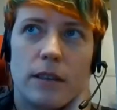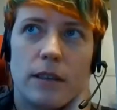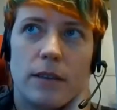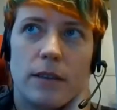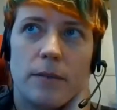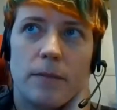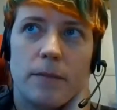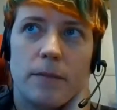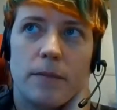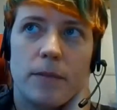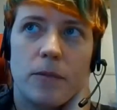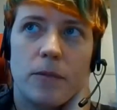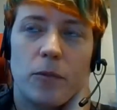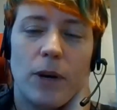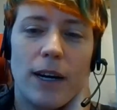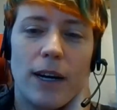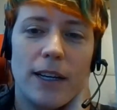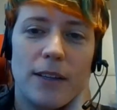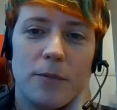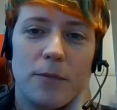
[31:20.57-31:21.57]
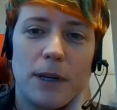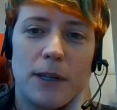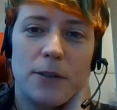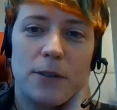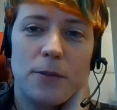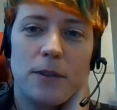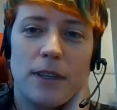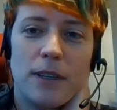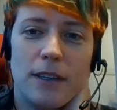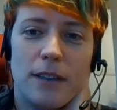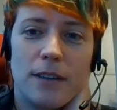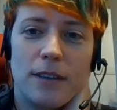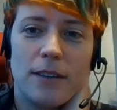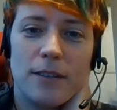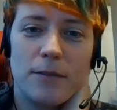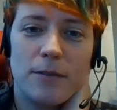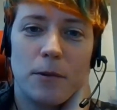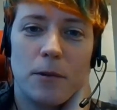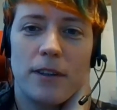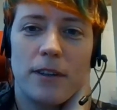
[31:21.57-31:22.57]
like why why do they
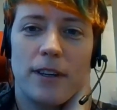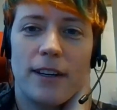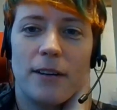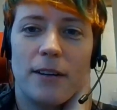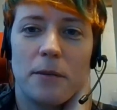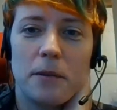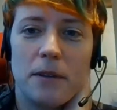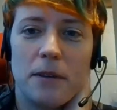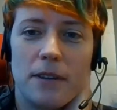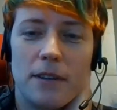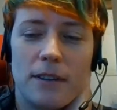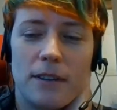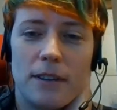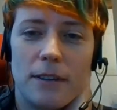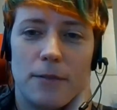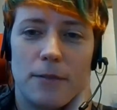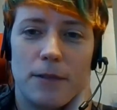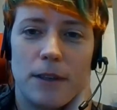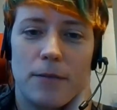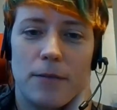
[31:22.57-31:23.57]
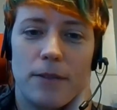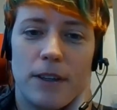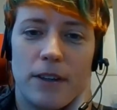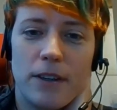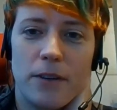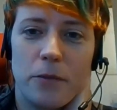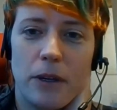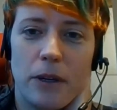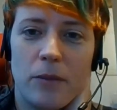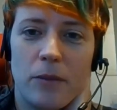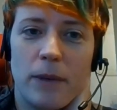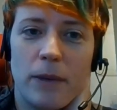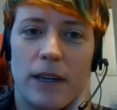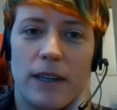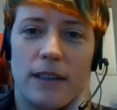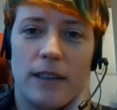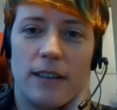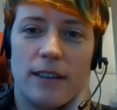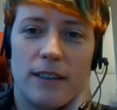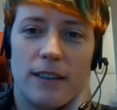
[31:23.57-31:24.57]
fall down if if they're well
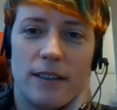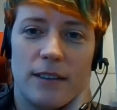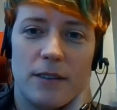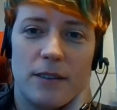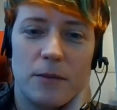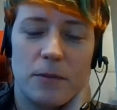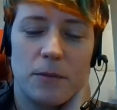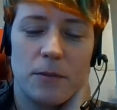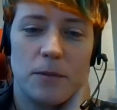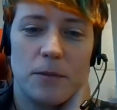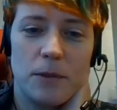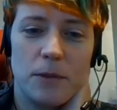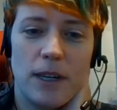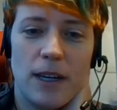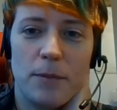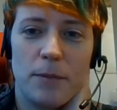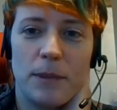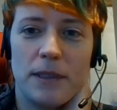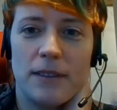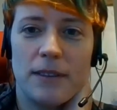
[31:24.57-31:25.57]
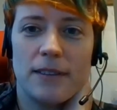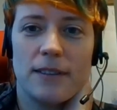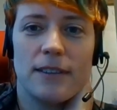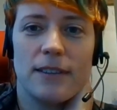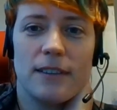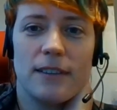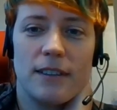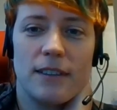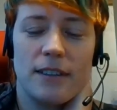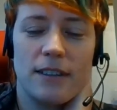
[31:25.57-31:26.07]
made what happens